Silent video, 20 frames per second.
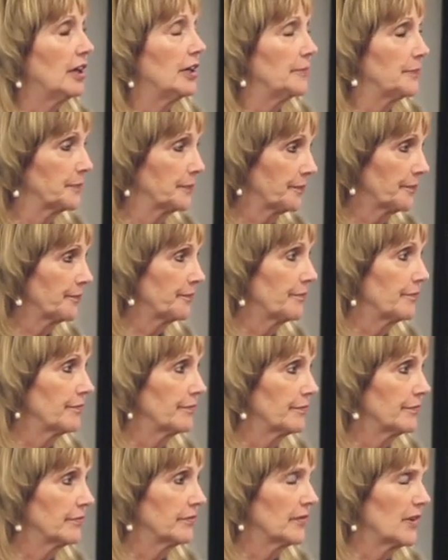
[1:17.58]
really gives you a
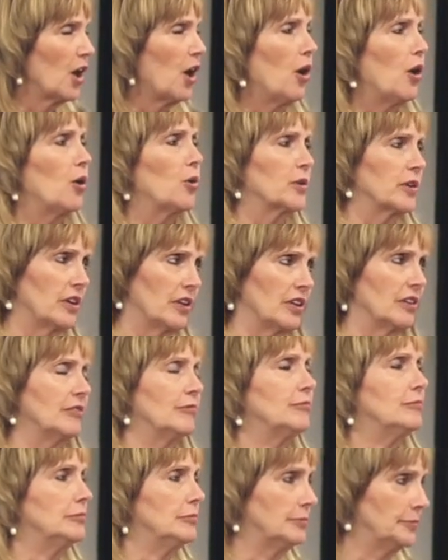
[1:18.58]
lot of info
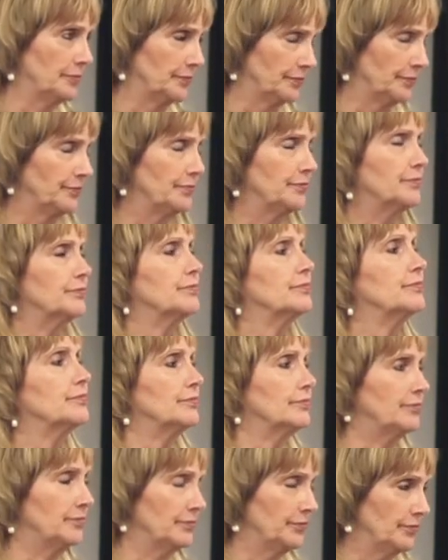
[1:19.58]
about what kind of styles
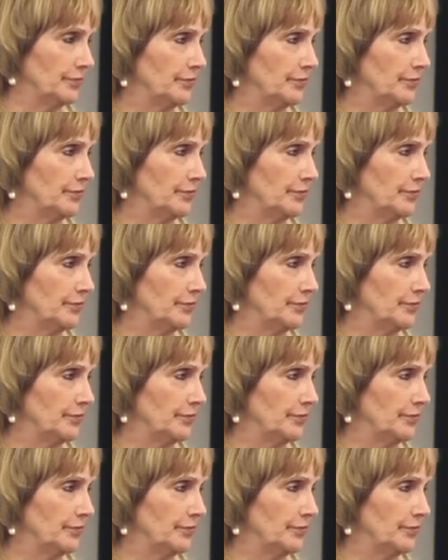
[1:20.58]
they like,